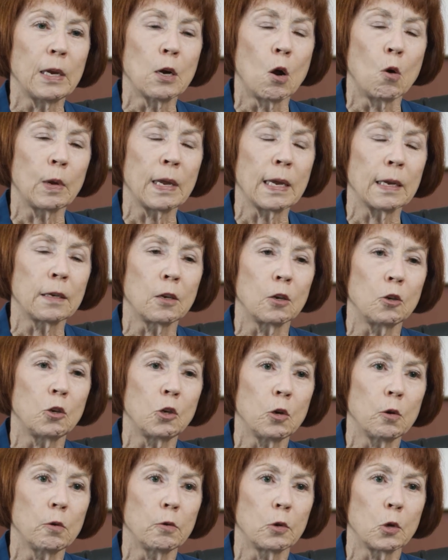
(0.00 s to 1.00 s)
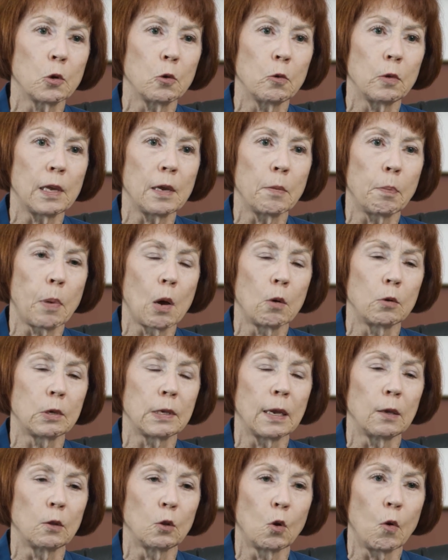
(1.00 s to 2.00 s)
we don't get to choose who the
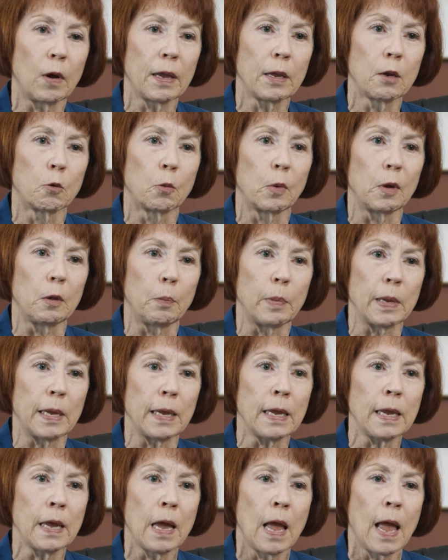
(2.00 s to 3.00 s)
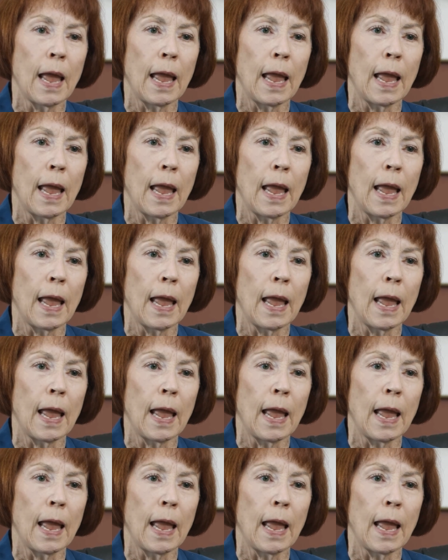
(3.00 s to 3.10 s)
opposing lawyer will be.